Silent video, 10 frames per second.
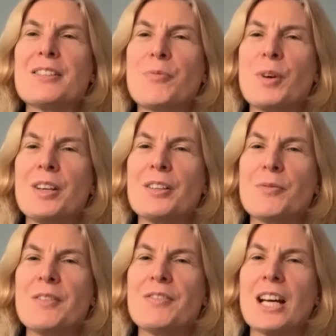of work that
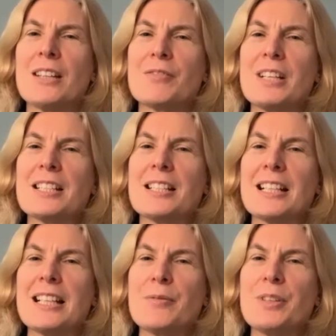we've done
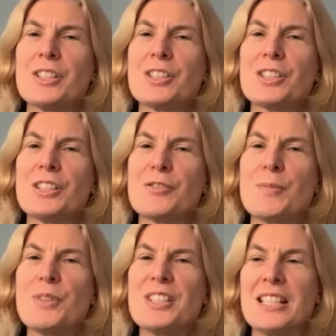recently, which
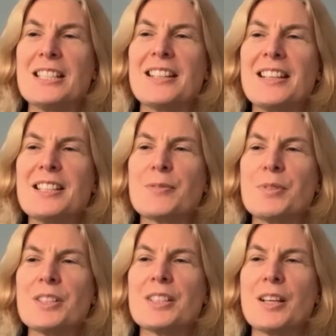contributed to this,
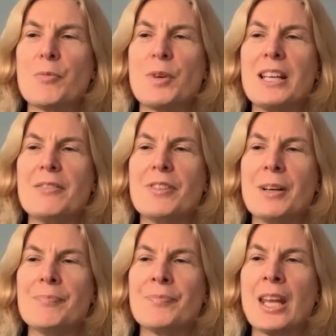was that we've
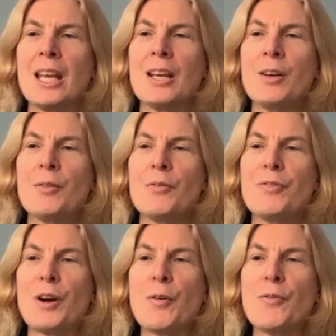um,
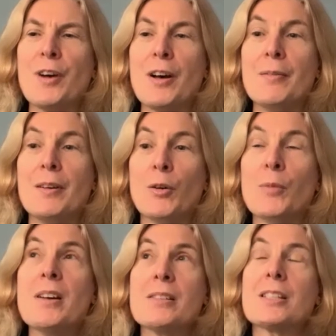for, for
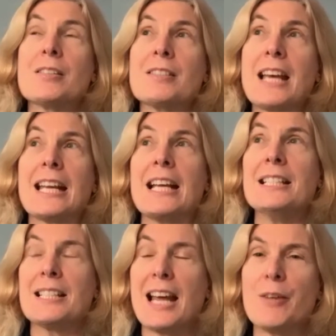almost two
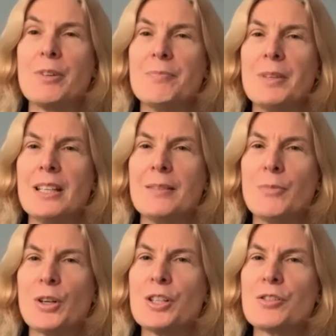decades now, we've been
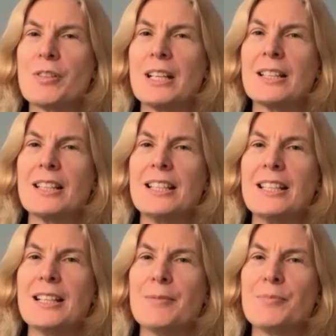monitoring
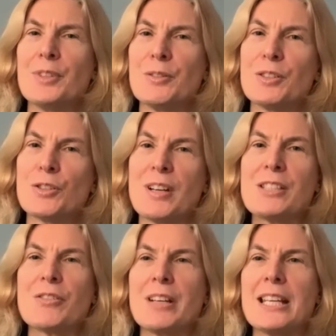the, um, the
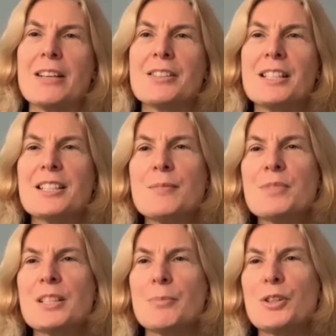terrestrial
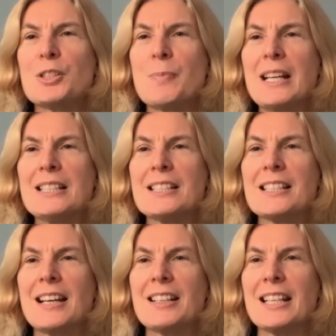ecosystems, the moss beds
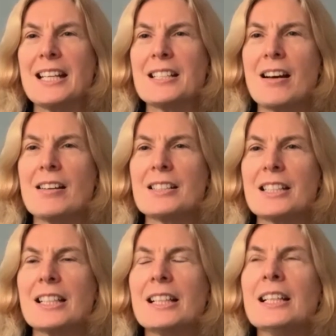down in
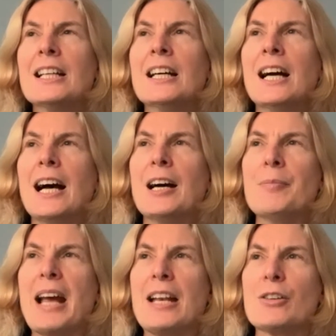Antarctica,
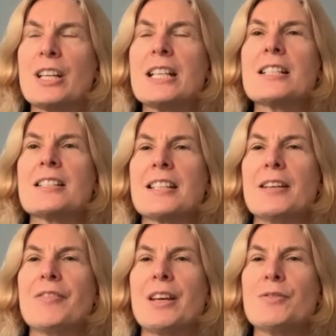um, and looking to see
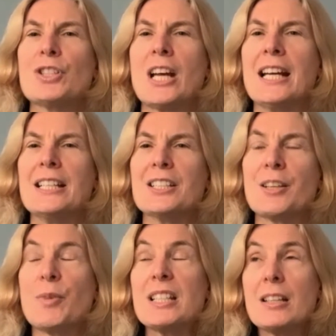if they've changed.
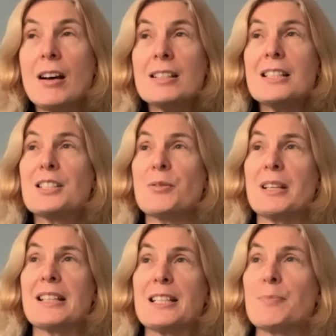And we started
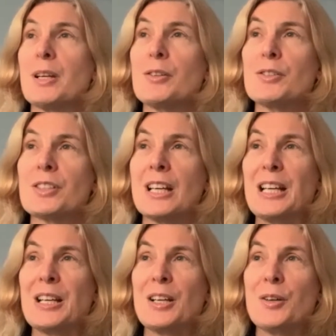doing this because
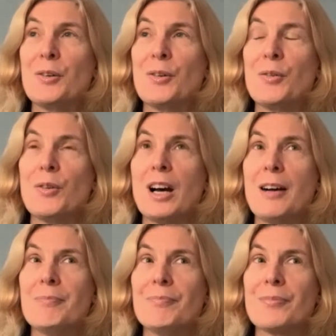
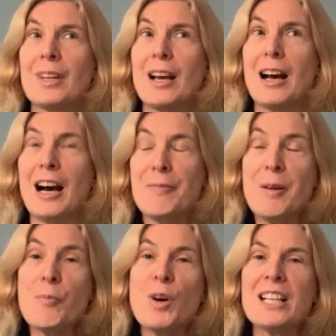um, I've
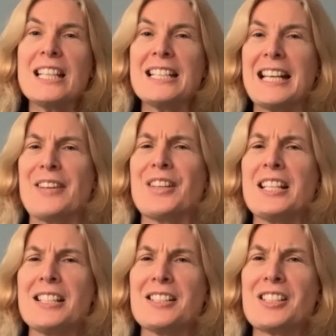been working down there
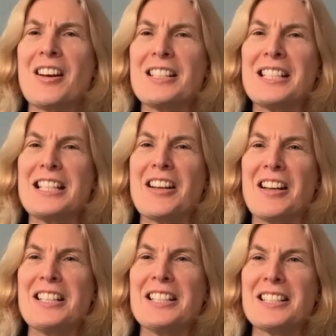since
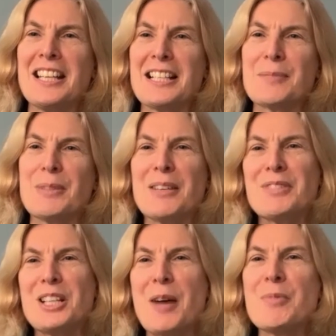1996, but
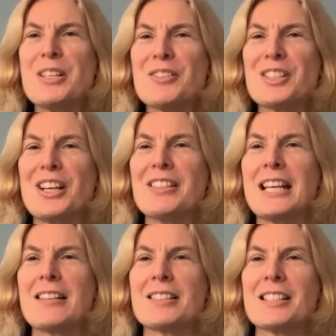every time we used to go
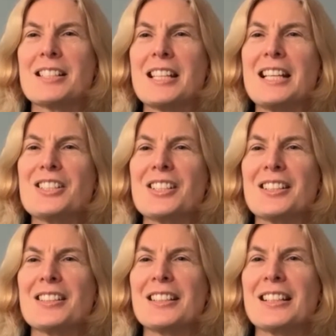down to the
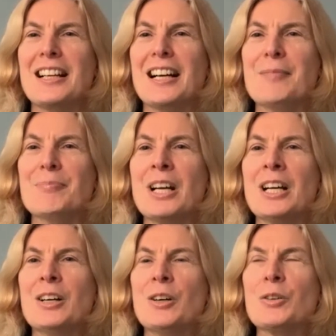station, um,
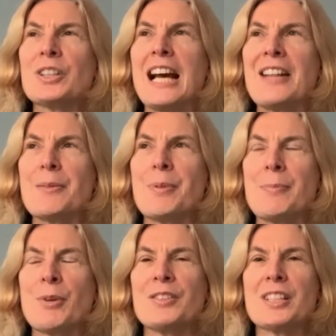all the other
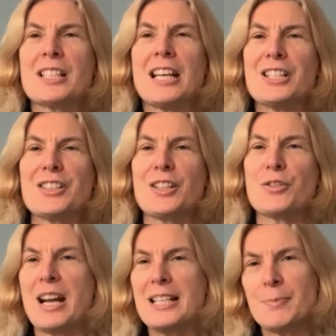people on the station, the
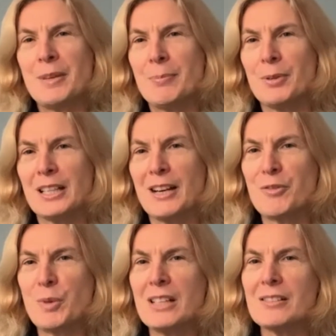tradespeople and
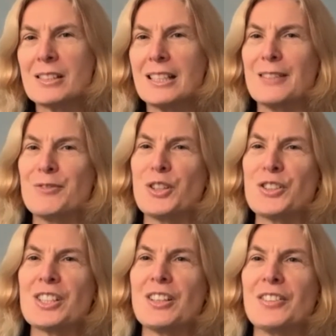everyone else that lived
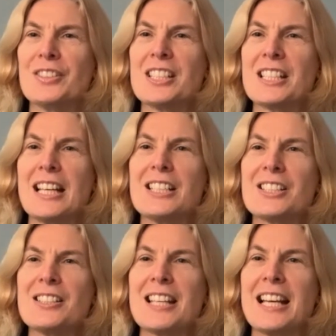on, on the
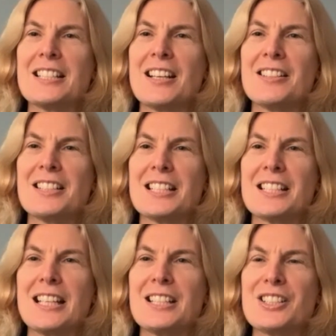stations, the Antarctic
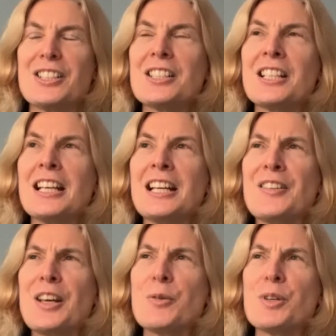stations,
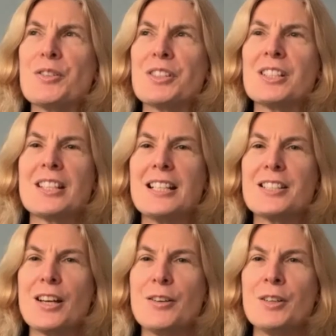they all used to say,
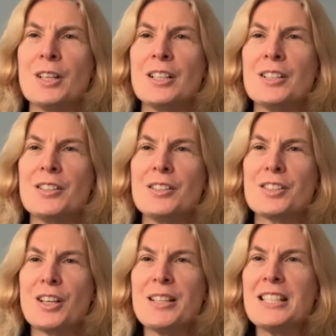so,
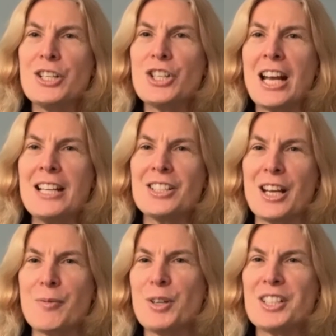so is it
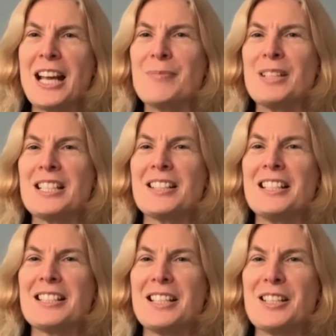changing? What's happening to
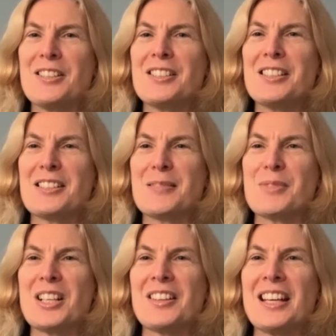these
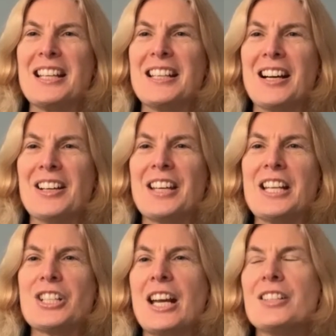ecosystems? Are they, are
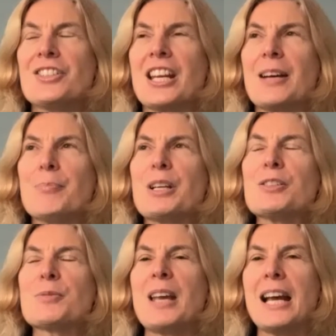they changing? And
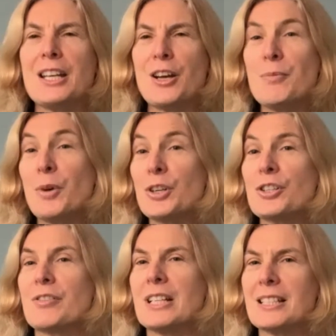because we had no
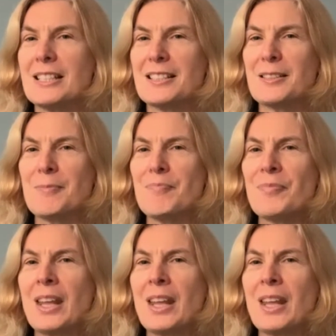monitoring system,